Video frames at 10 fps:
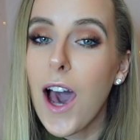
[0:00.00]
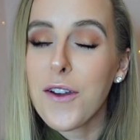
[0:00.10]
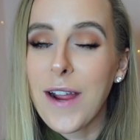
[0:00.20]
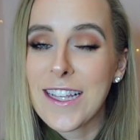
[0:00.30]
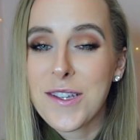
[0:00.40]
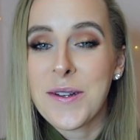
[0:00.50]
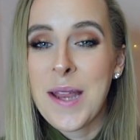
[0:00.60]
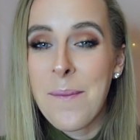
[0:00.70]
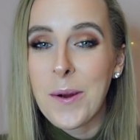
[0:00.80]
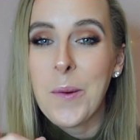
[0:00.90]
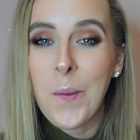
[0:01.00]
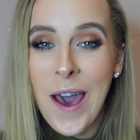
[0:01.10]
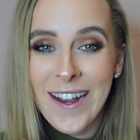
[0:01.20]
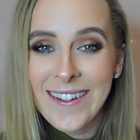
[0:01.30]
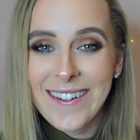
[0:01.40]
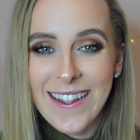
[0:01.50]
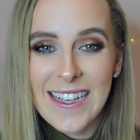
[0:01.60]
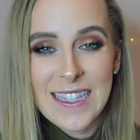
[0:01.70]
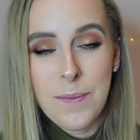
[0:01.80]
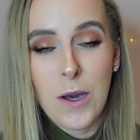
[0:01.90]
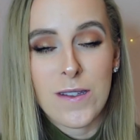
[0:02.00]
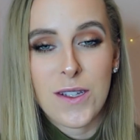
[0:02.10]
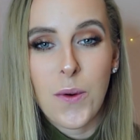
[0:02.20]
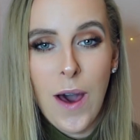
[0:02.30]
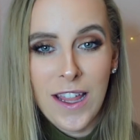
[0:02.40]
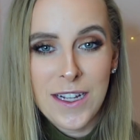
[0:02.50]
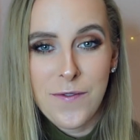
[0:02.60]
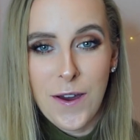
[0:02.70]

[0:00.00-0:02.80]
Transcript: Alright, so number one is to post quality